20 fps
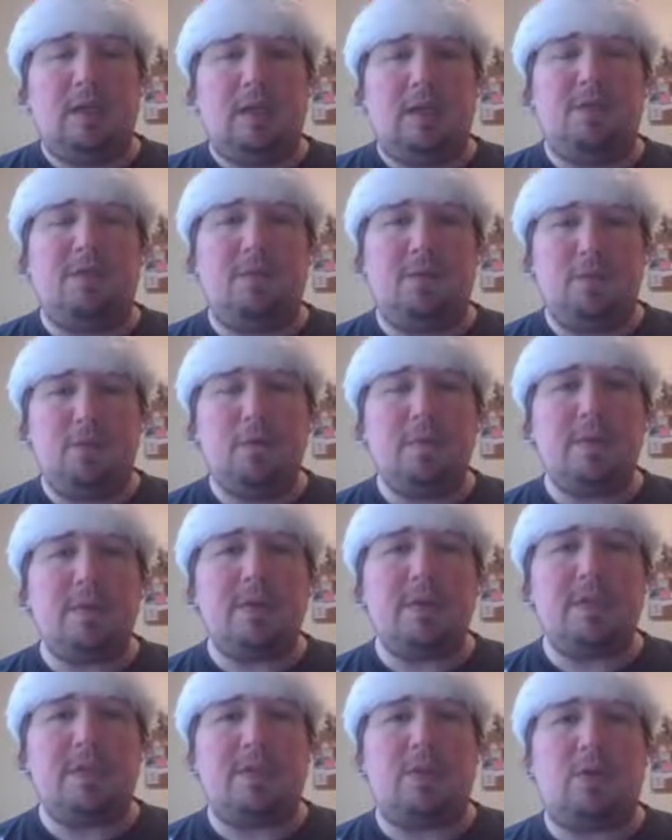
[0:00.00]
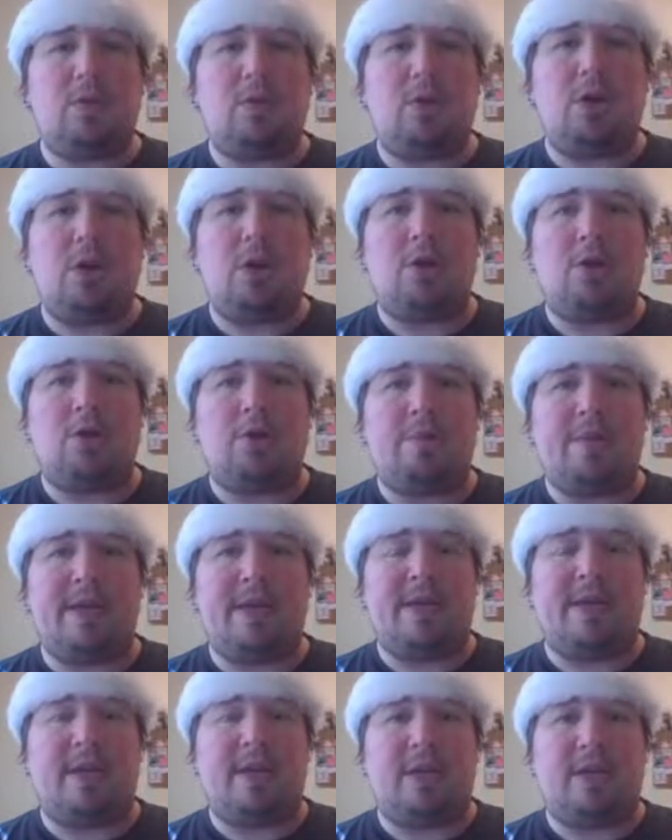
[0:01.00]
If Uber is no longer
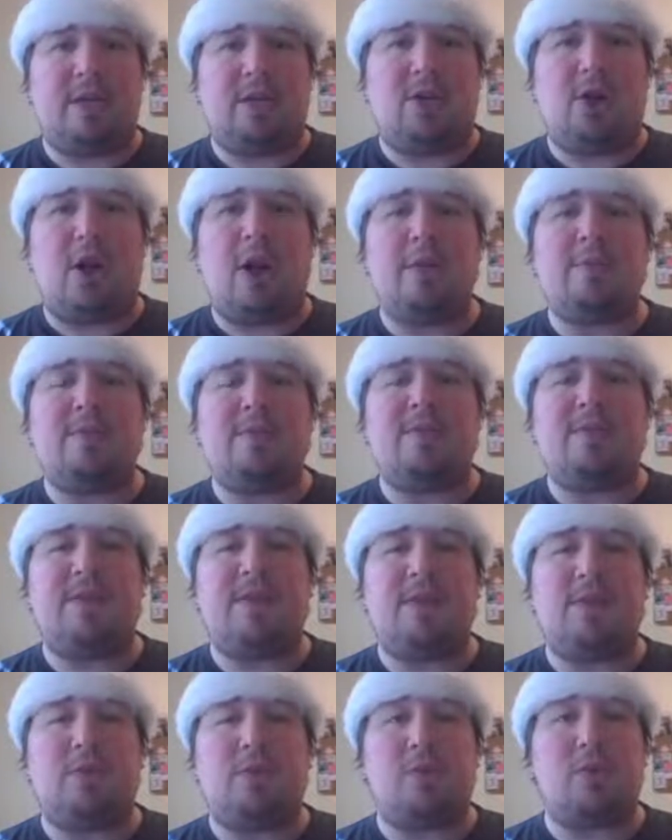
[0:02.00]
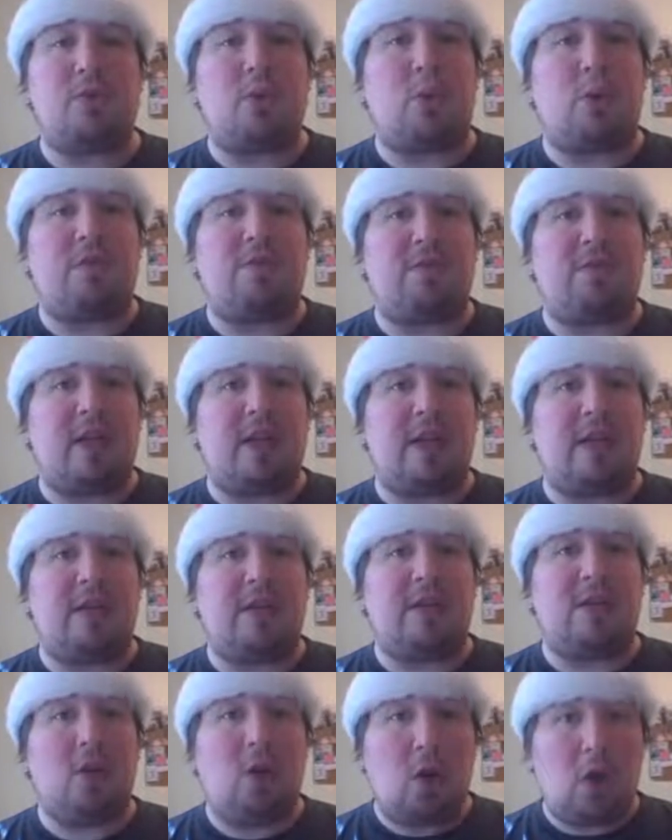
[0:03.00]
making autonomous vehicles or
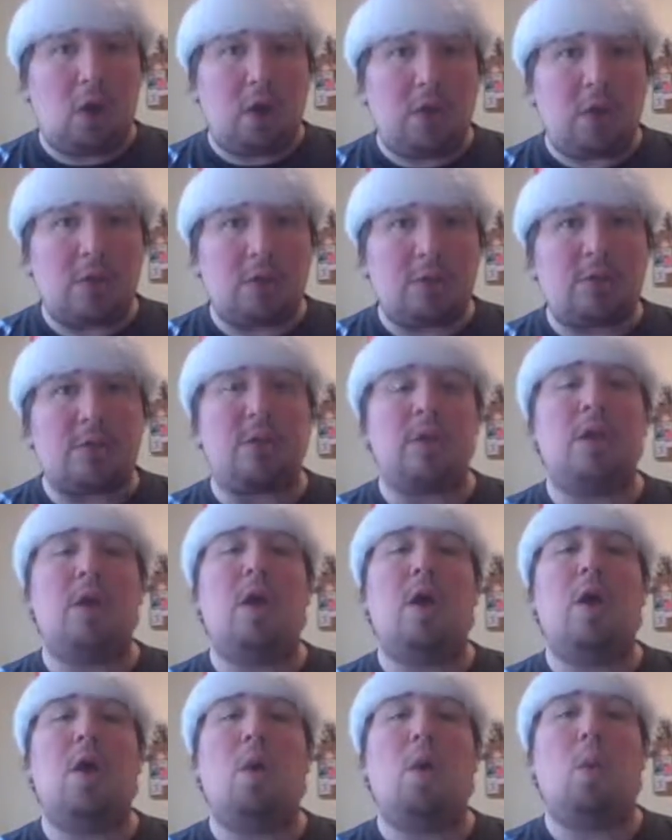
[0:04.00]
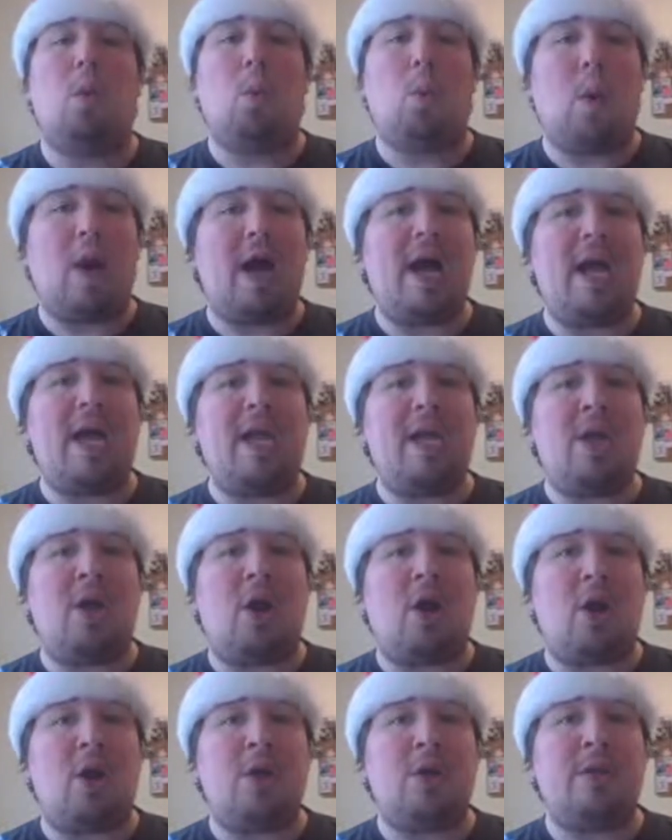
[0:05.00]
flying cars, why
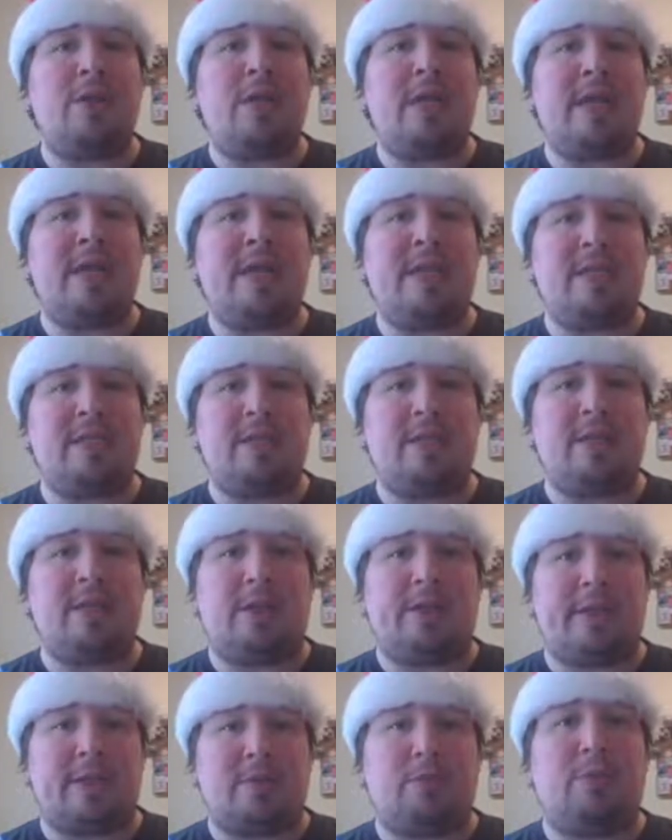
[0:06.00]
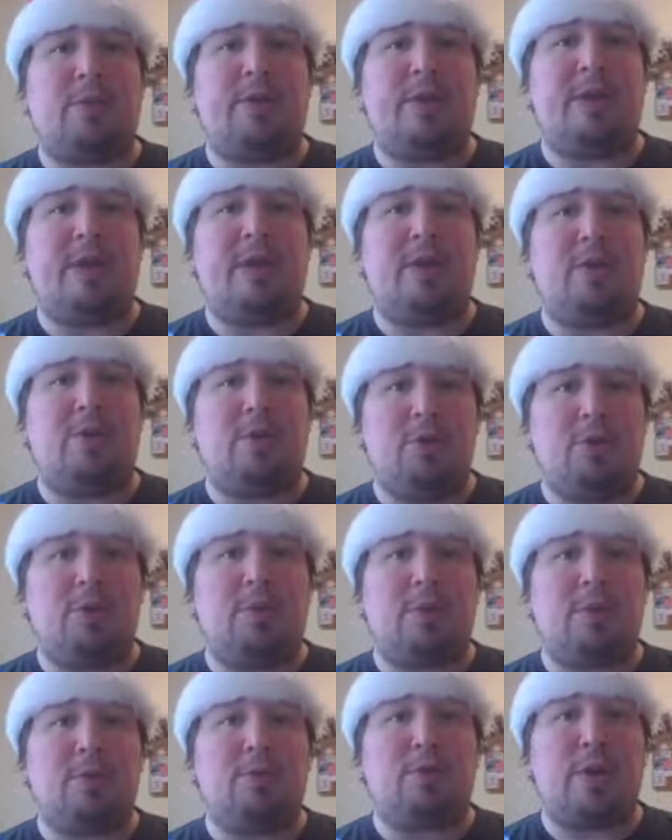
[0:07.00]
are they still exploiting
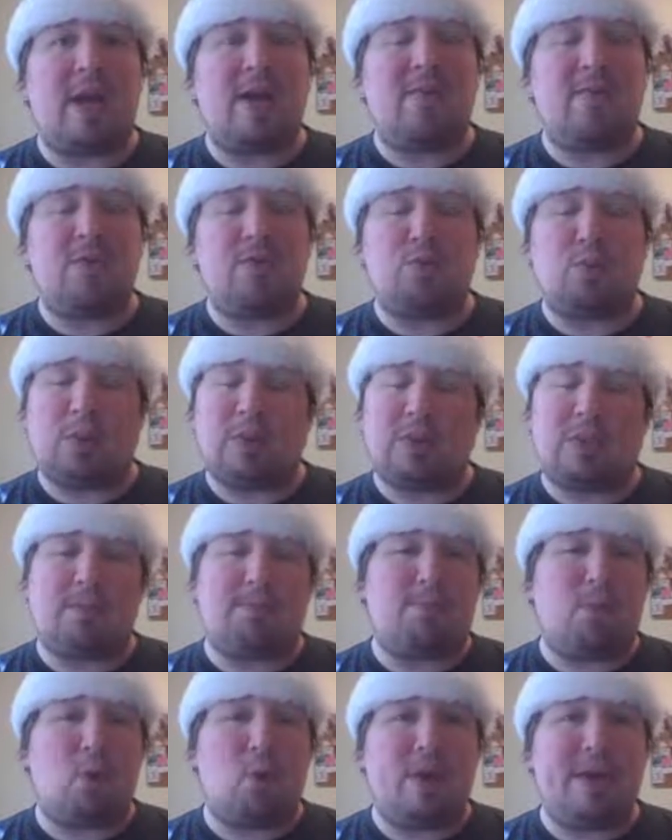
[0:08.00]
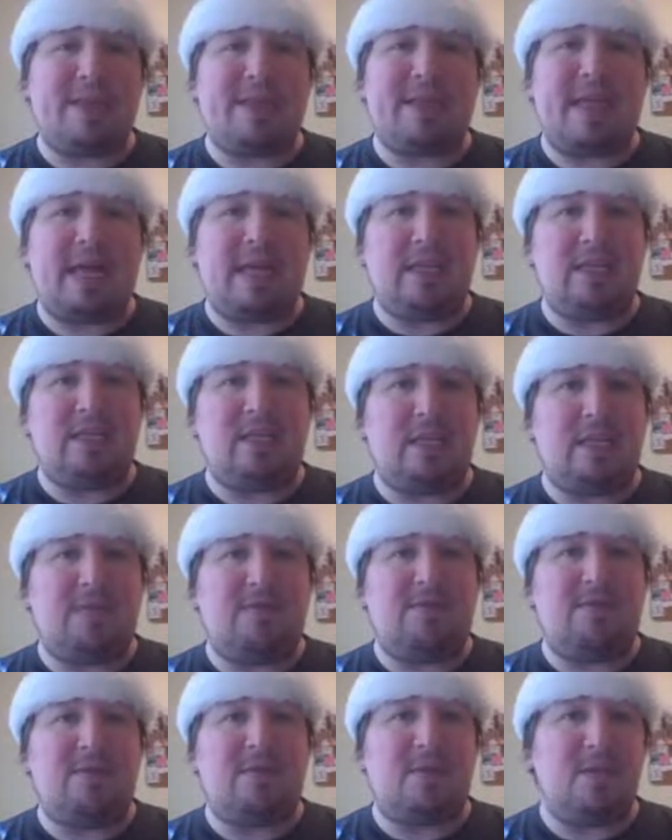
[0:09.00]
Uber drivers? What's the point? That is
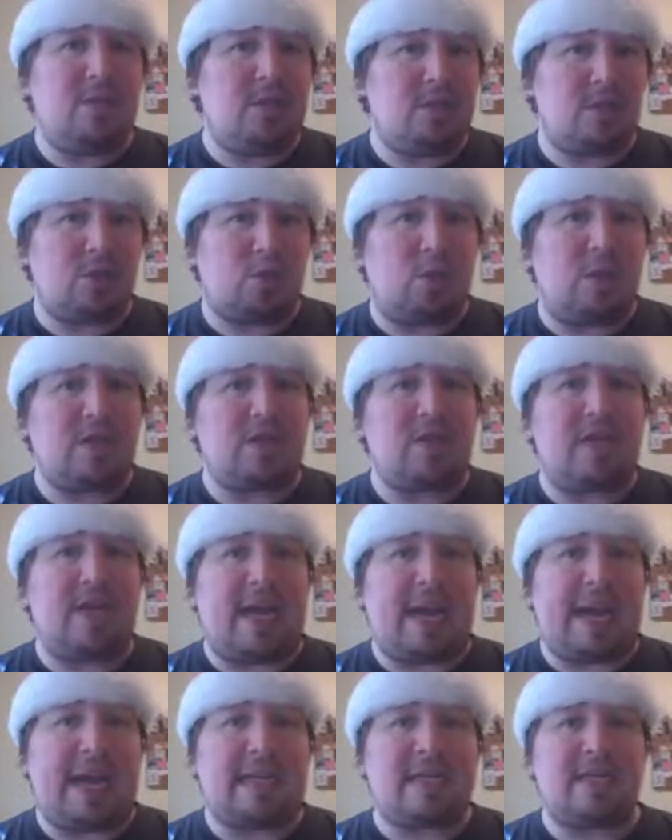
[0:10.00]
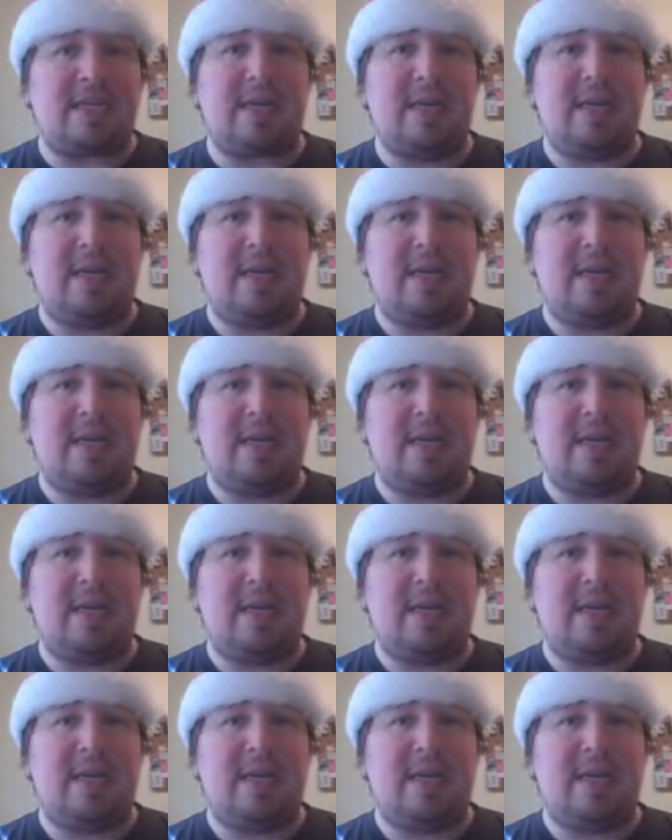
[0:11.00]
the facetious question asked